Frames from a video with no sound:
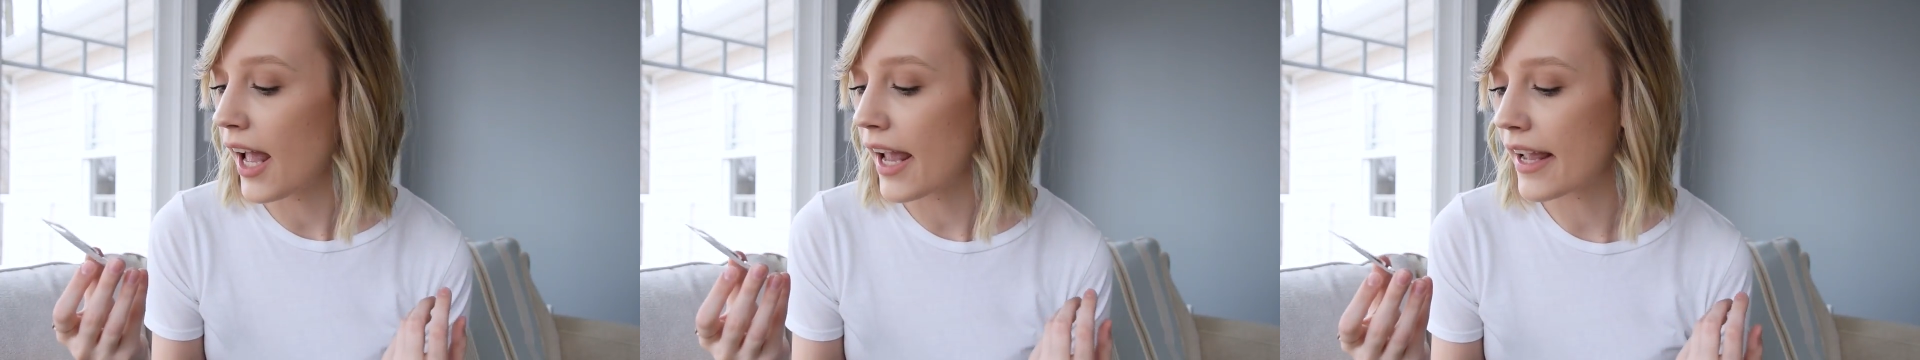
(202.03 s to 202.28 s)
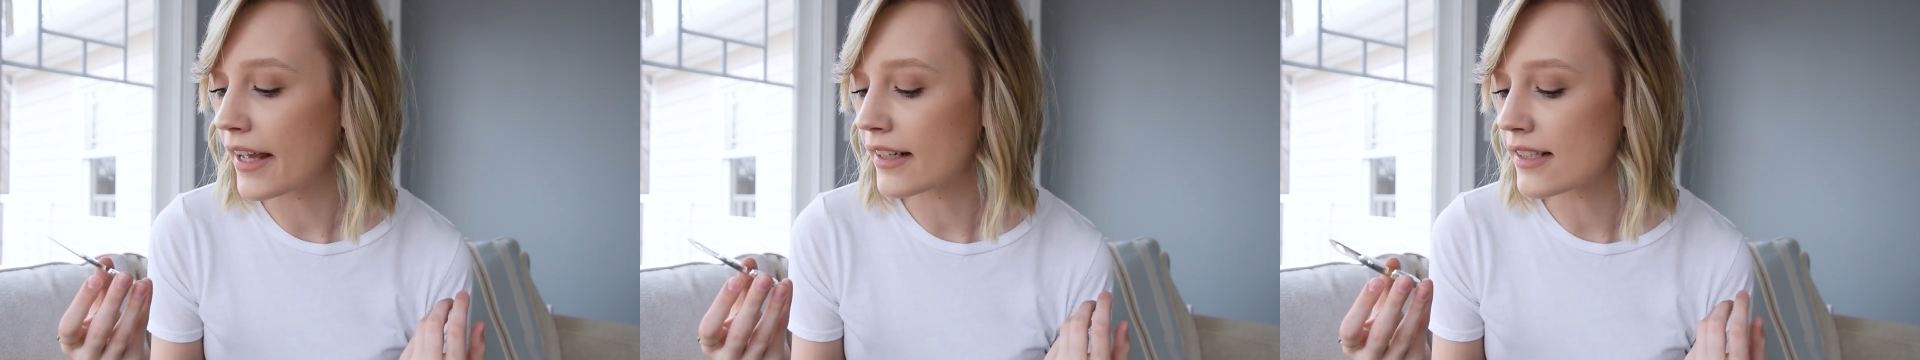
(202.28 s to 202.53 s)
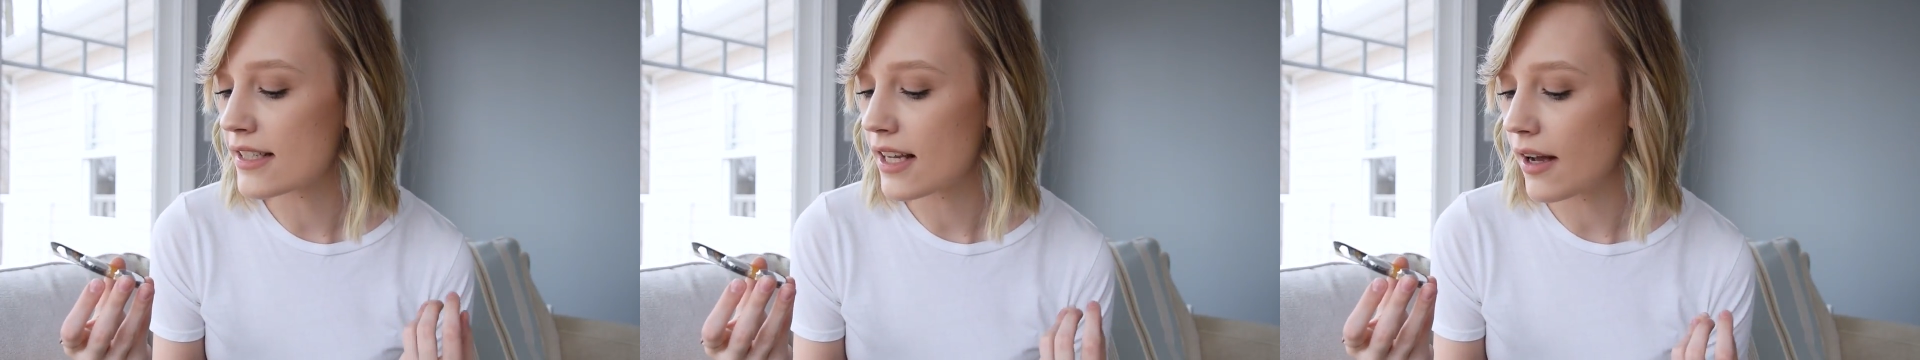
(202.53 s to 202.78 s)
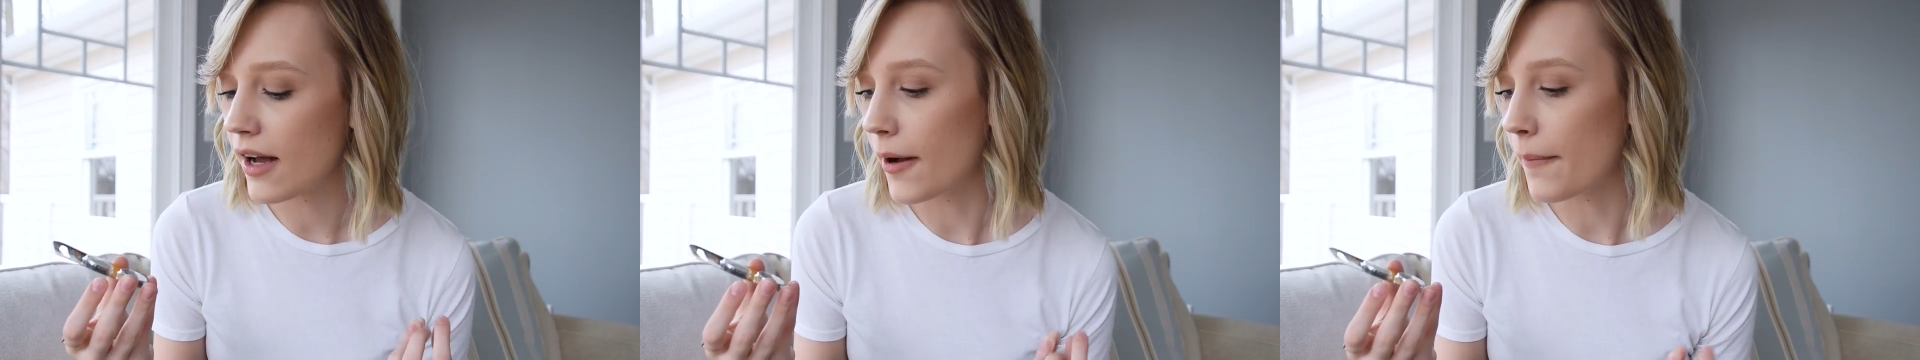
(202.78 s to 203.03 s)
and
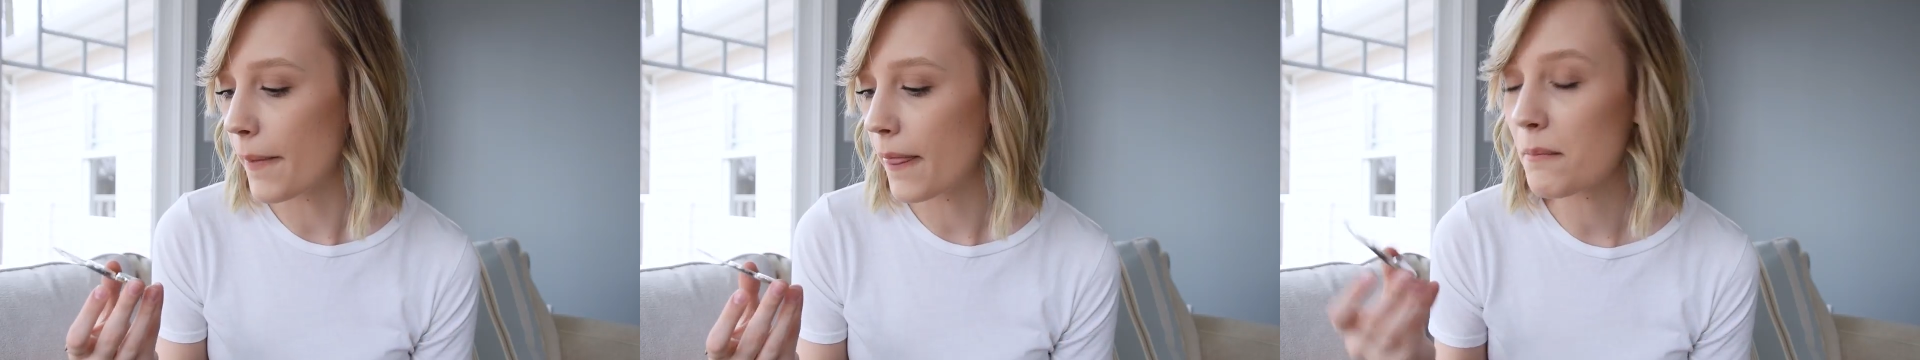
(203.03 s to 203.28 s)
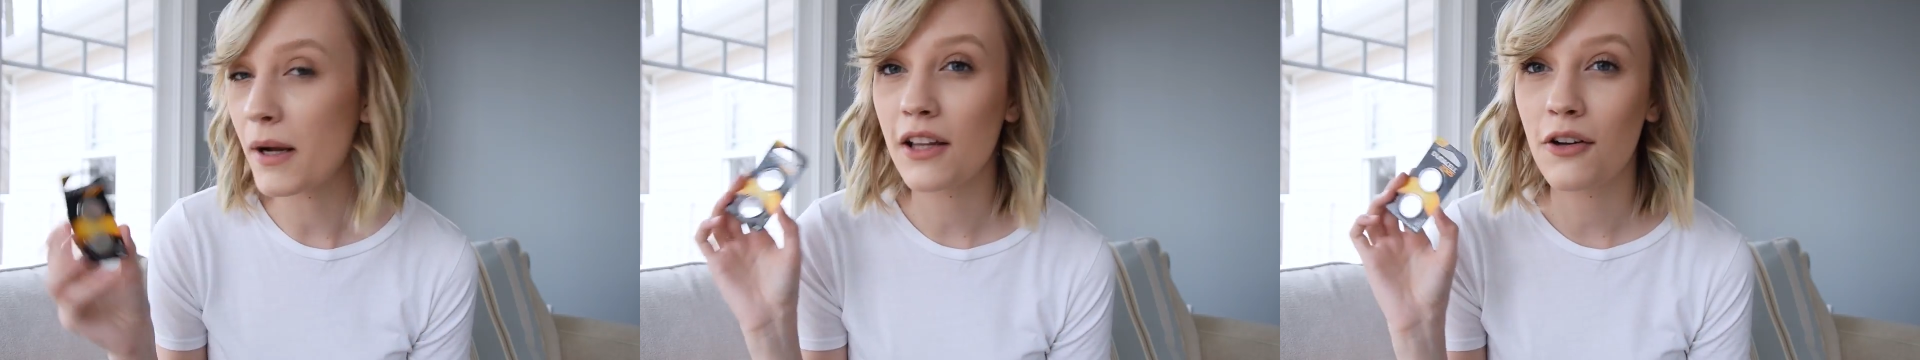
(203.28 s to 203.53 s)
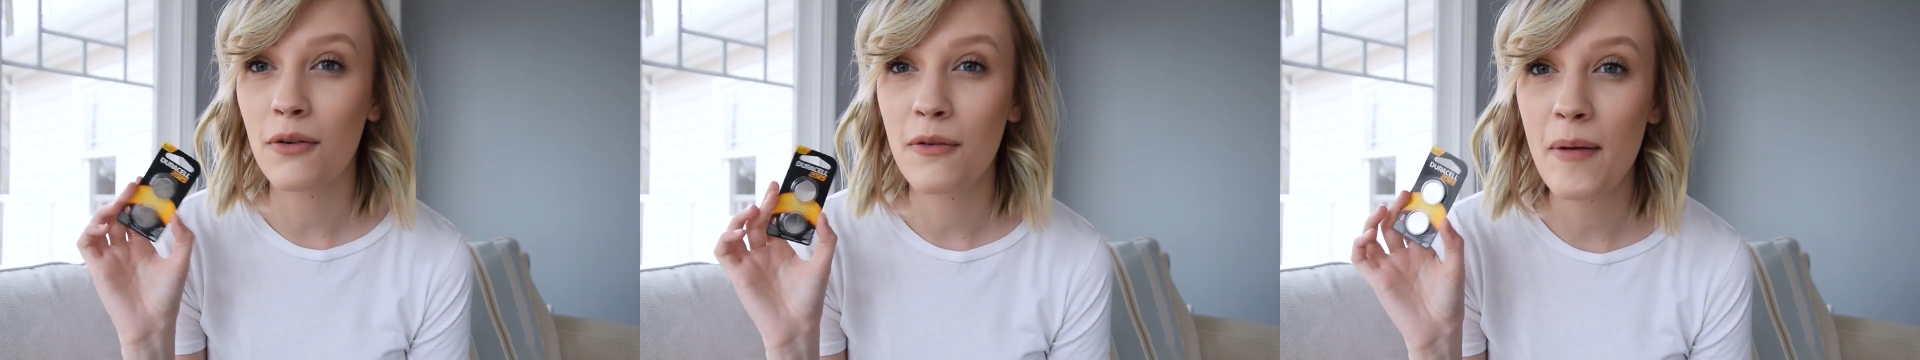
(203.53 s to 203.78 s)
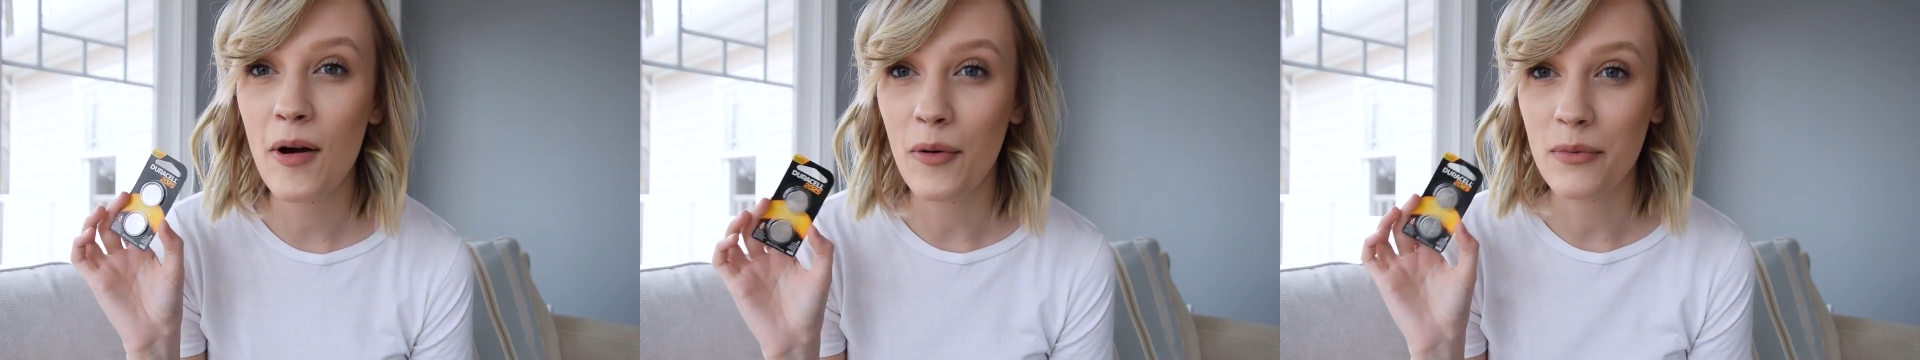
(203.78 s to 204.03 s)
my little
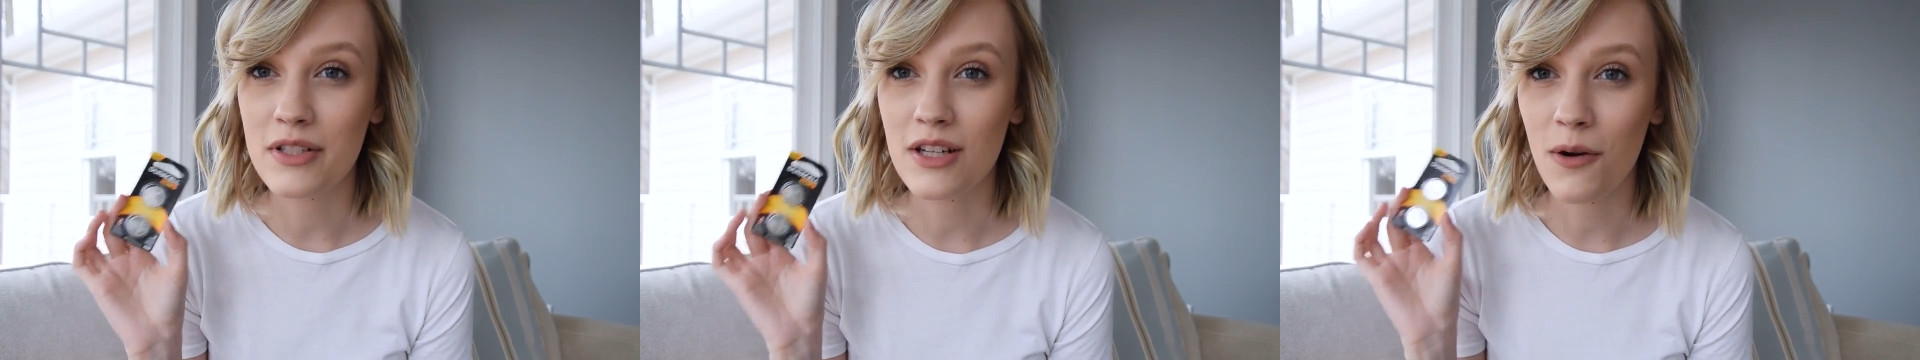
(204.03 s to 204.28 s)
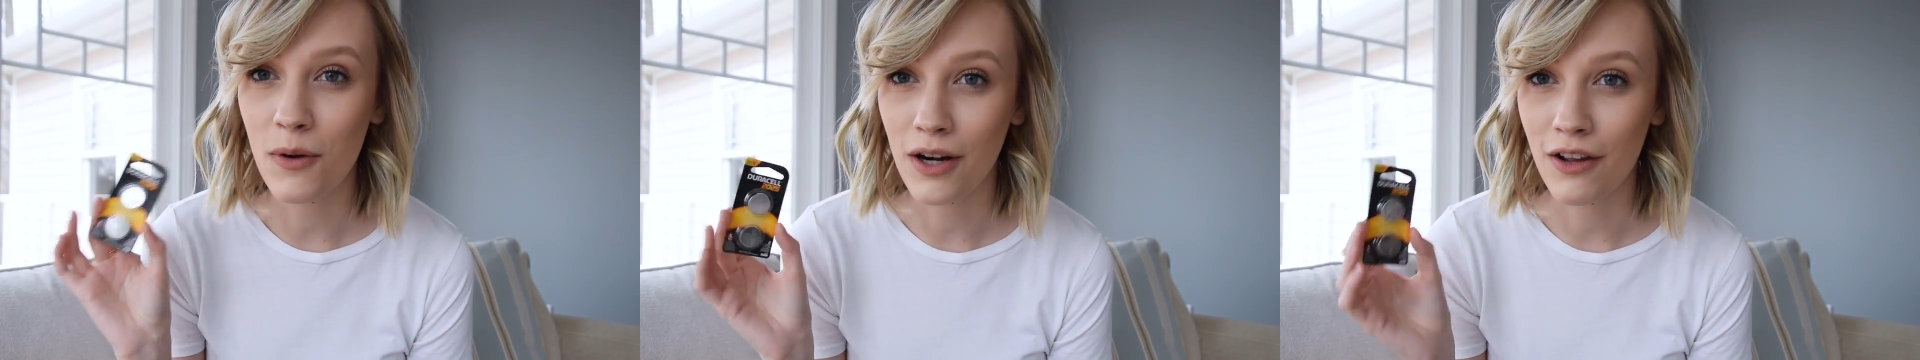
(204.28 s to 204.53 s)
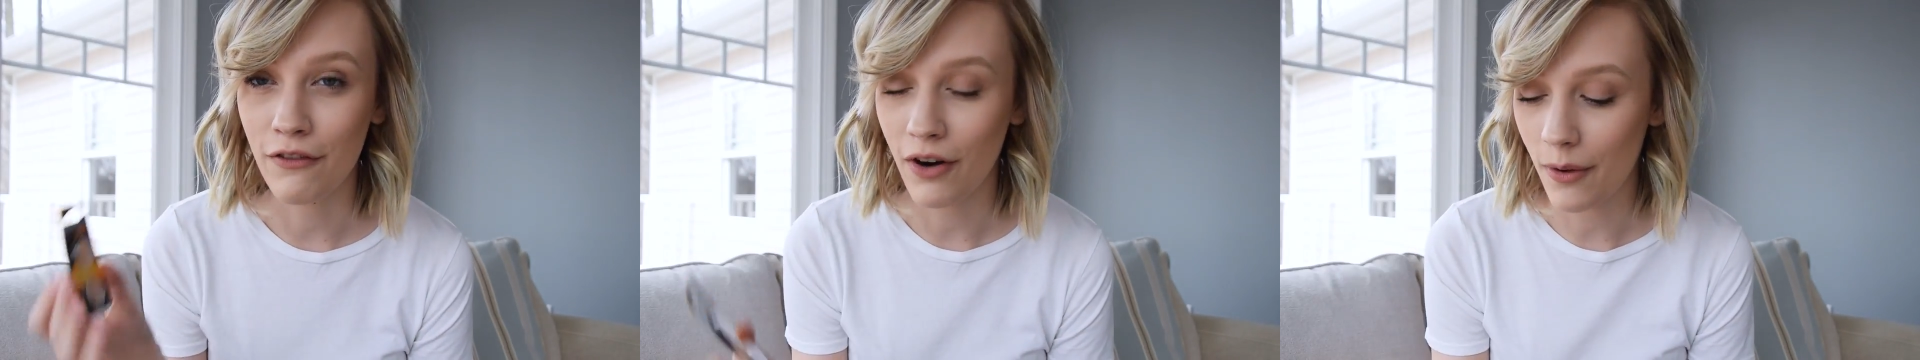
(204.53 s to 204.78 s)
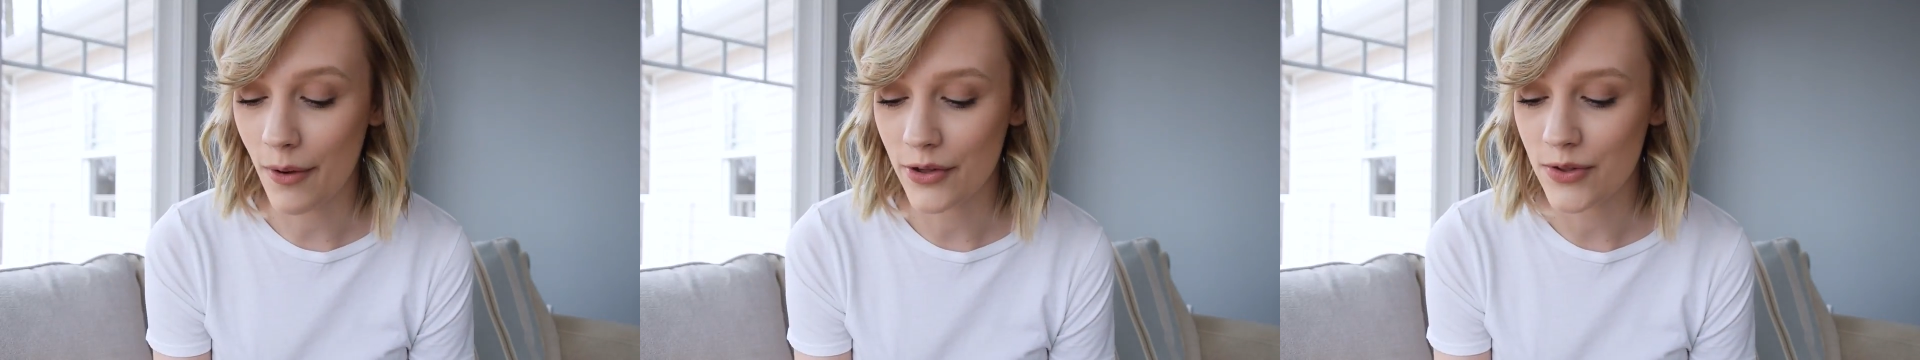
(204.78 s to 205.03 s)
remote was not working very well,